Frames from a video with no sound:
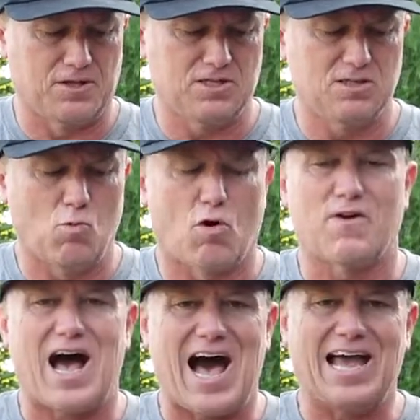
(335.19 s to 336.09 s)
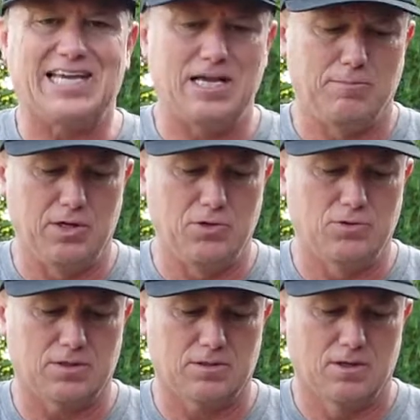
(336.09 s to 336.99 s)
This is more of a hiking
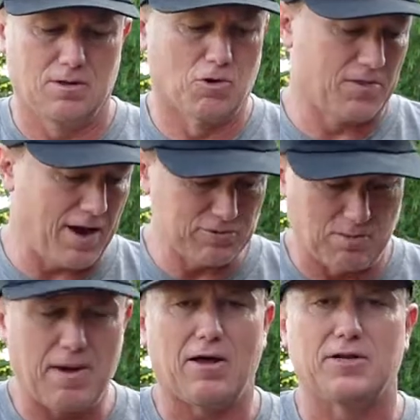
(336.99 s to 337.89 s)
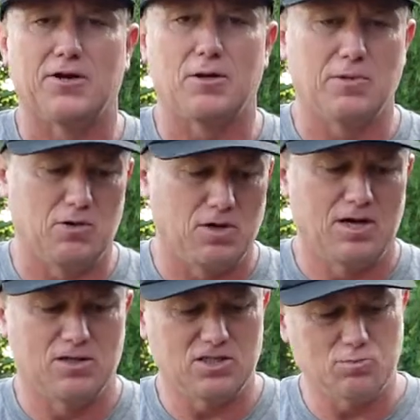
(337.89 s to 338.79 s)
boot, where that was a mountaineering boot.
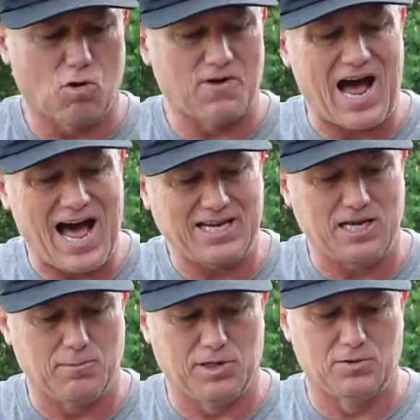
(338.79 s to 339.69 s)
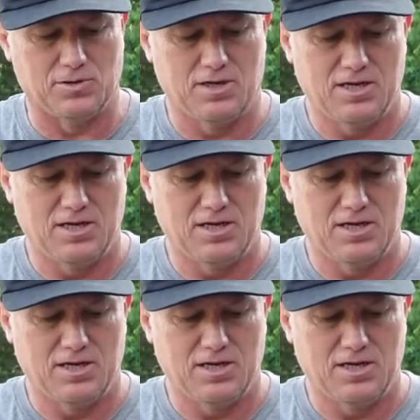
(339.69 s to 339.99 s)
This is more of a hiking boot.